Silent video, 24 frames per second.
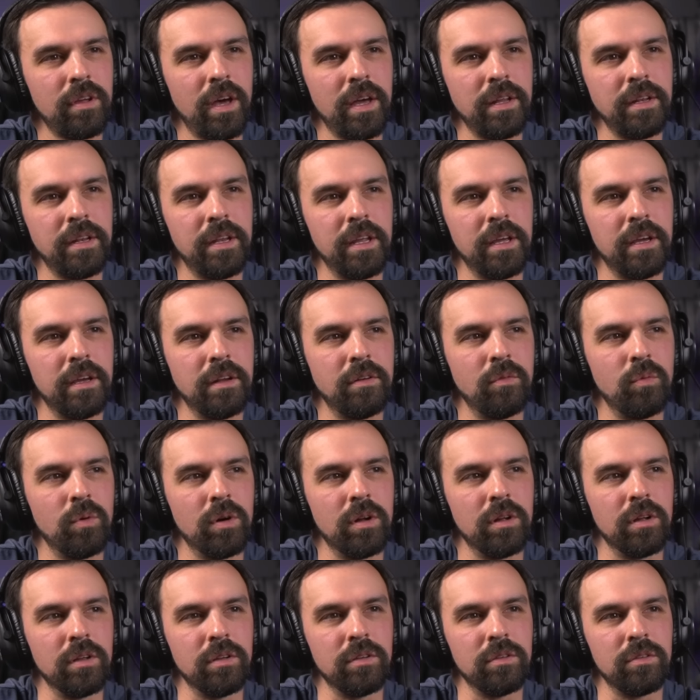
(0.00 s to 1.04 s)
I did
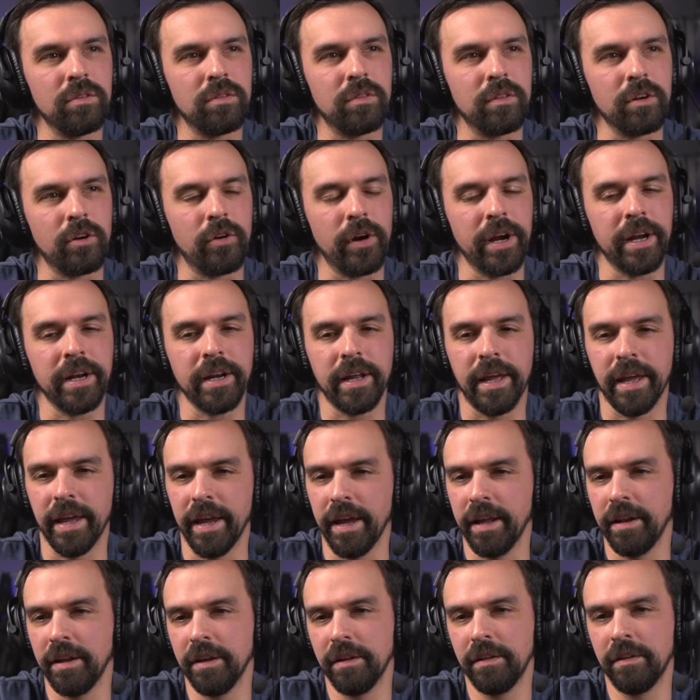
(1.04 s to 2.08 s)
was the Grand
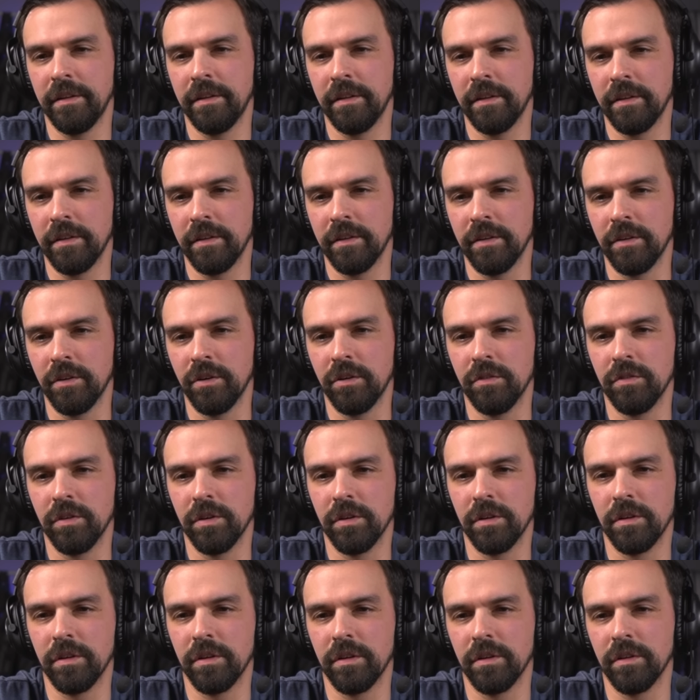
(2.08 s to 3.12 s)
Canyon
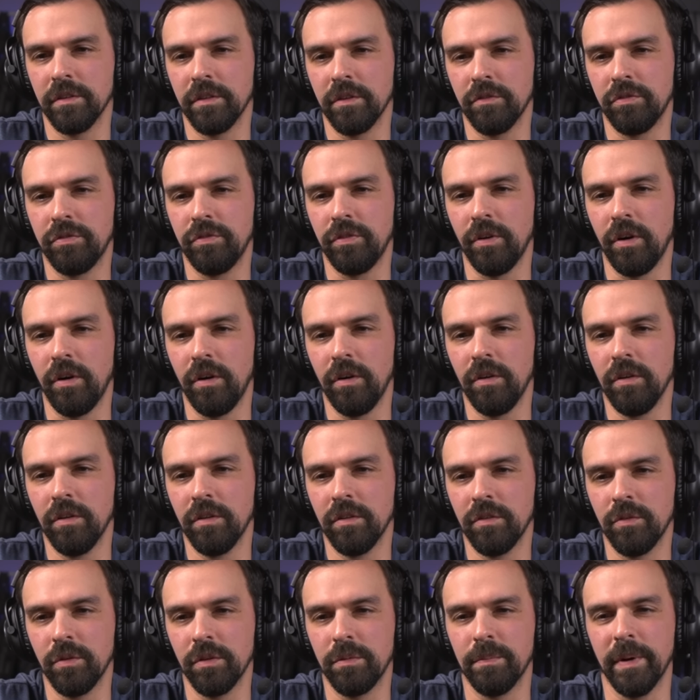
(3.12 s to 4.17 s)
over the
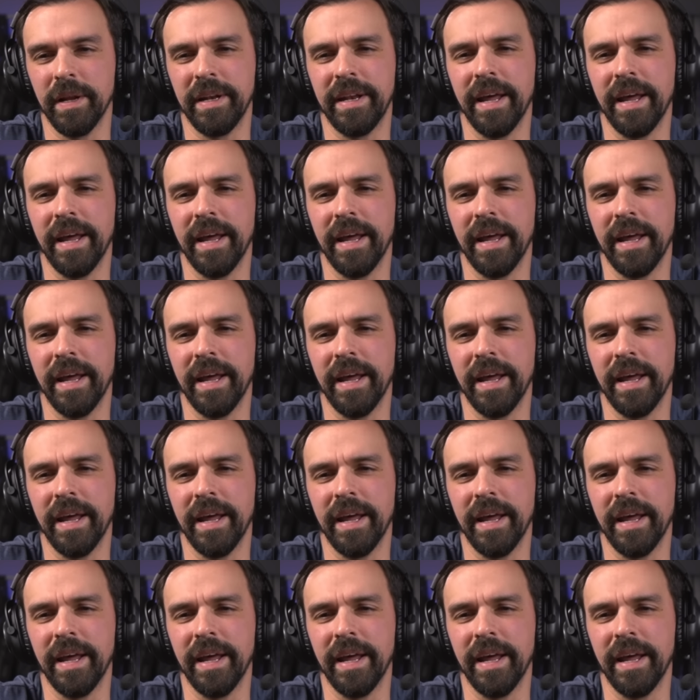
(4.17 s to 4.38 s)
fall with my